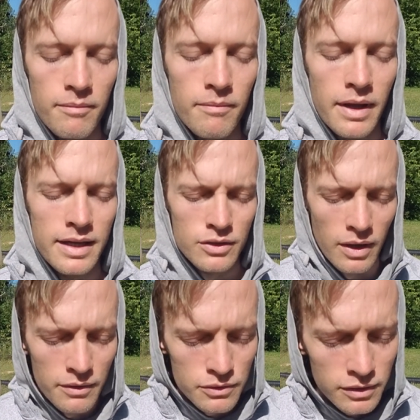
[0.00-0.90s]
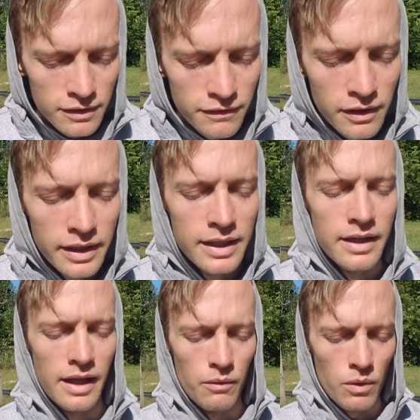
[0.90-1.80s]
And so I was really feeling into
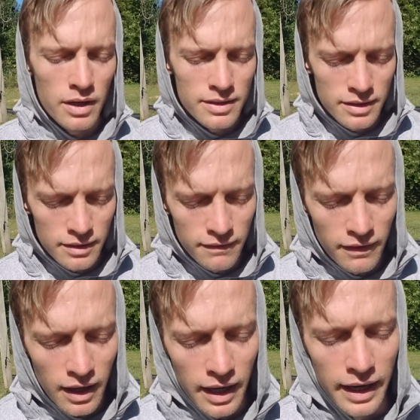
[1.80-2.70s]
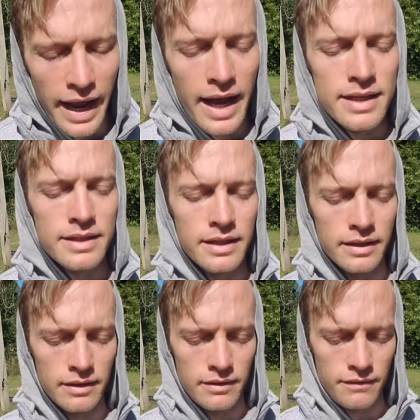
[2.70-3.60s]
that. What is the divine
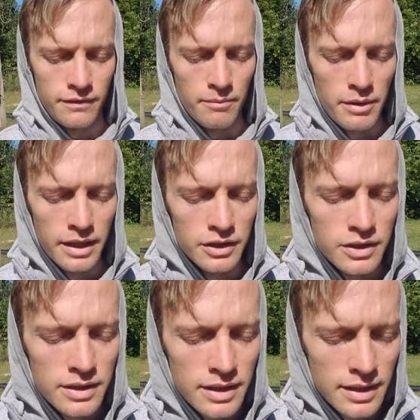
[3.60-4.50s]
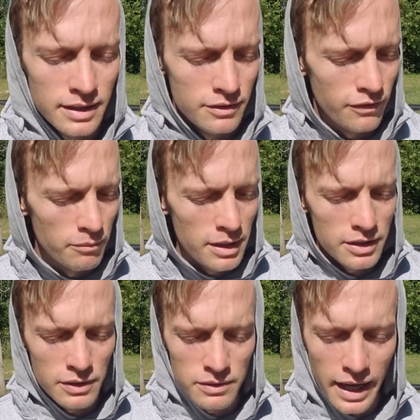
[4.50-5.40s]
asking from me? And for me,
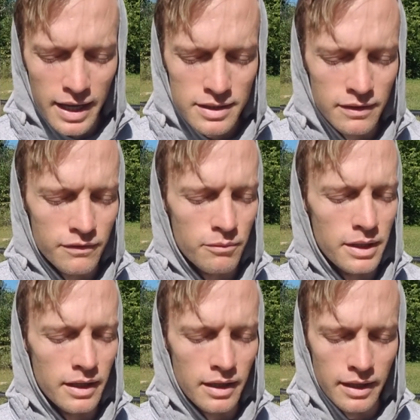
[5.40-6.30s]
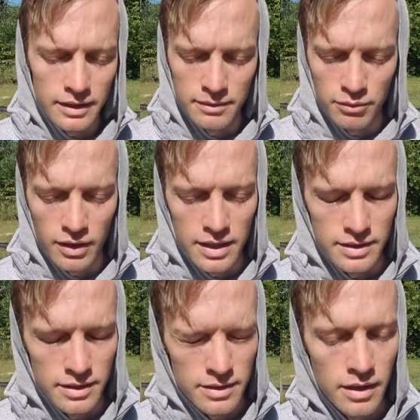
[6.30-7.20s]
she was asking for me to connect to
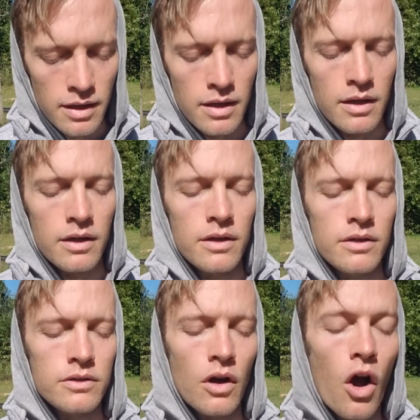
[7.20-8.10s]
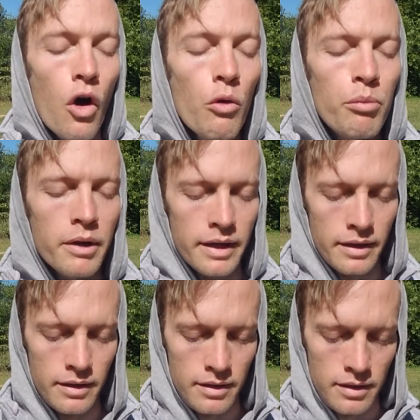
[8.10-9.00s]
presence, to open,
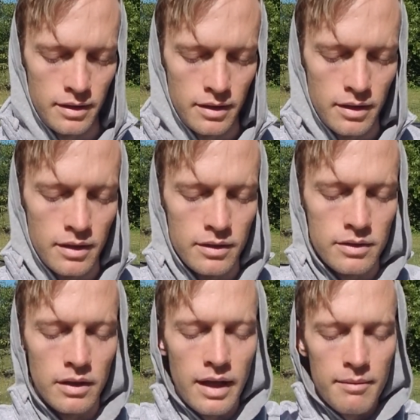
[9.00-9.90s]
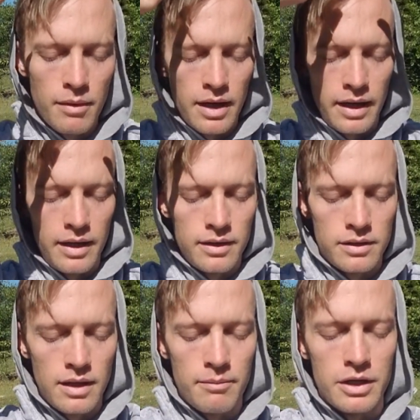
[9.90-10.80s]
to let my
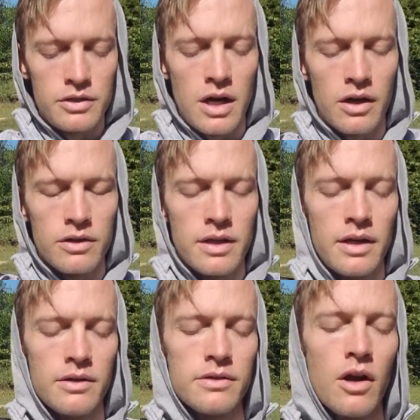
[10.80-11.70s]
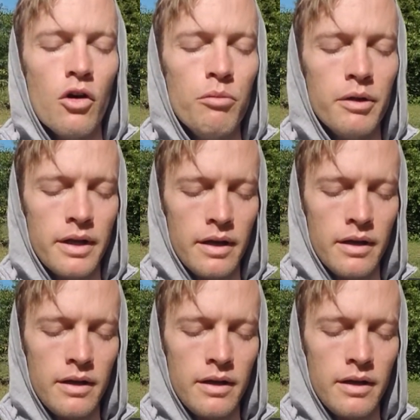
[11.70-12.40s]
chakra centers open,